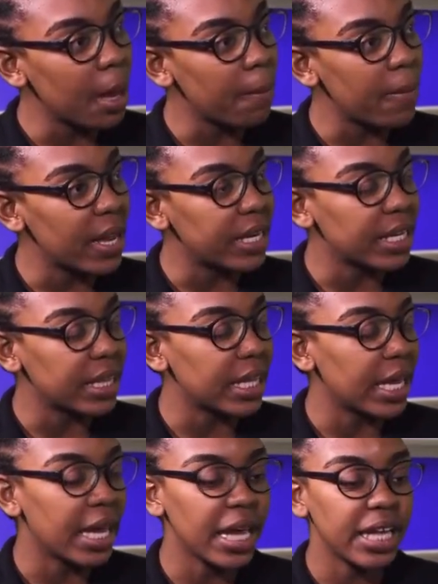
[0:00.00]
but in
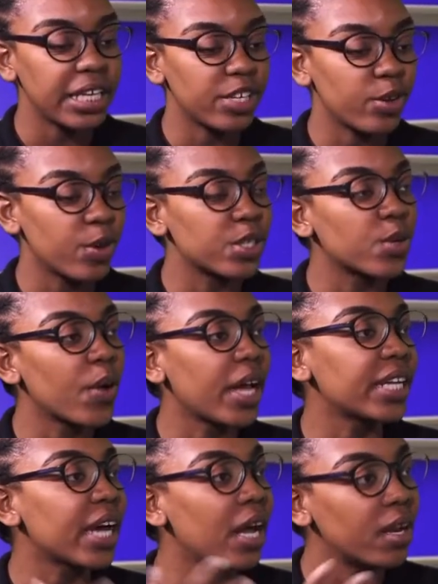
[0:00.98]
the end, it's
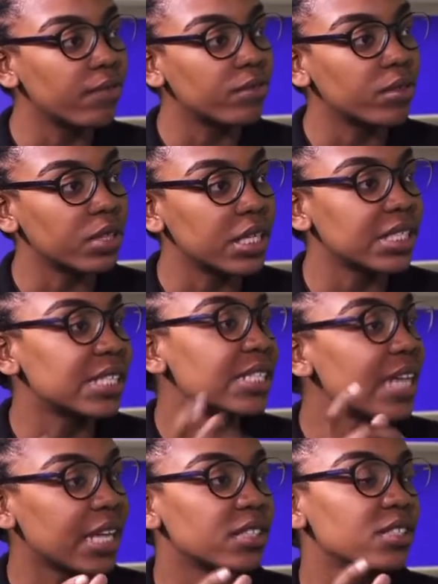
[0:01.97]
quite colorful, as the
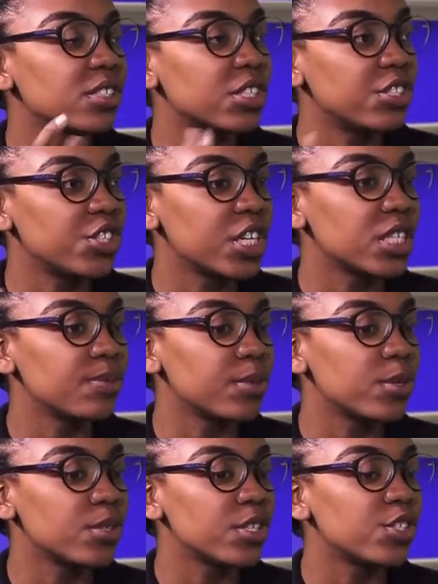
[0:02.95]
title suggests,
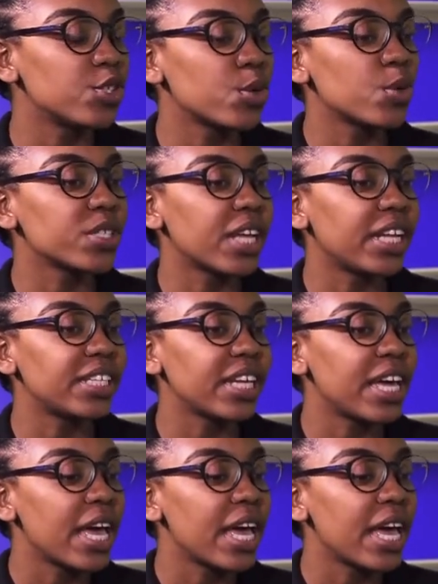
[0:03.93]
because it shows that